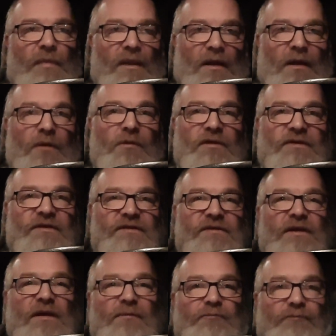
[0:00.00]
I went to
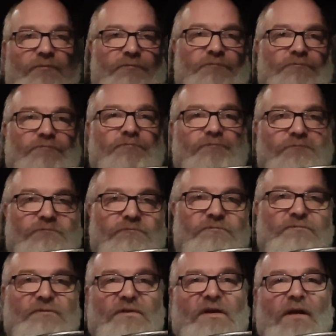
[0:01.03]
sleep.
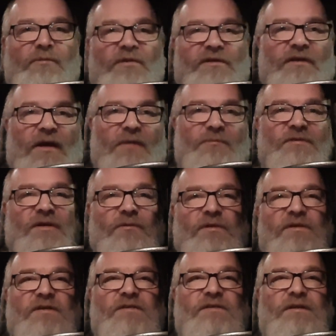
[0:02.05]
A couple times I
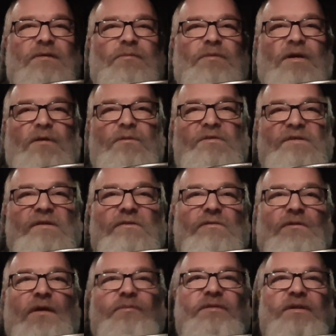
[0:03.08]
went to sleep. I was
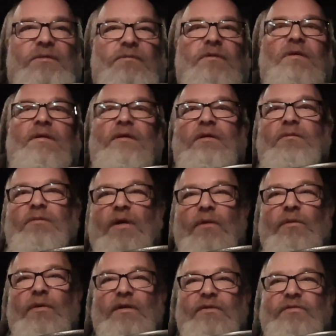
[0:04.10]
interrupted by
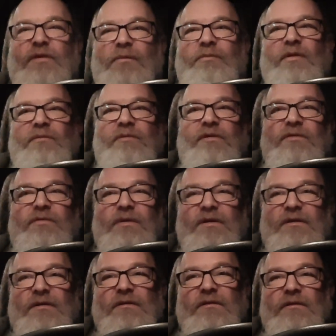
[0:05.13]
one trip in
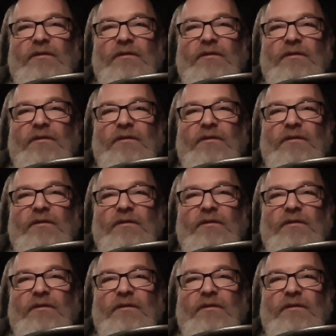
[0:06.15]
between